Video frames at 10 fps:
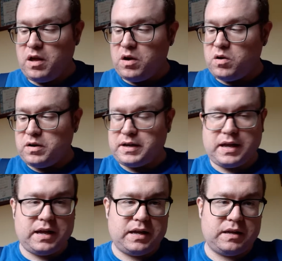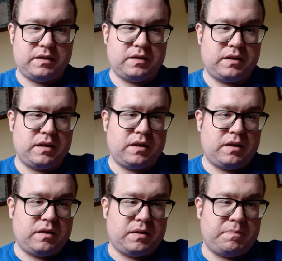Okay,
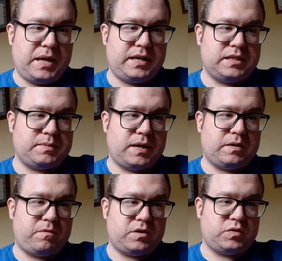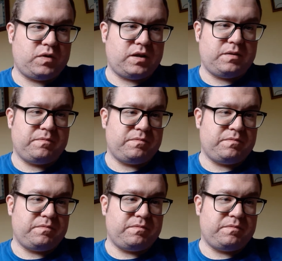opinions about it. First of all,